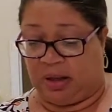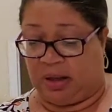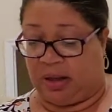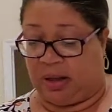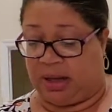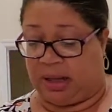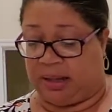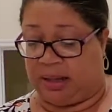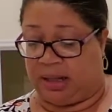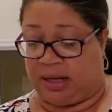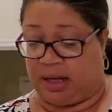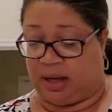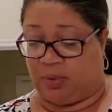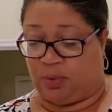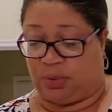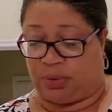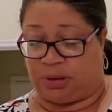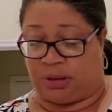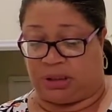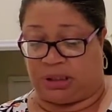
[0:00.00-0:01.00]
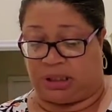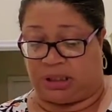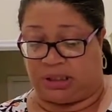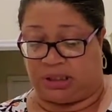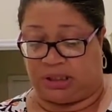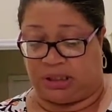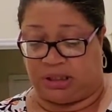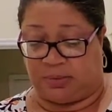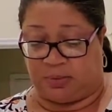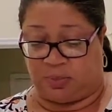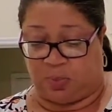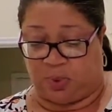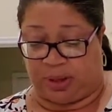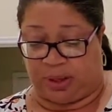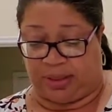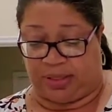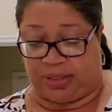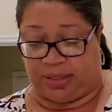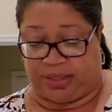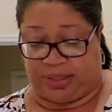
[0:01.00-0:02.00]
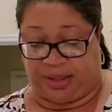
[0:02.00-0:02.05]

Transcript: And then I will dust them with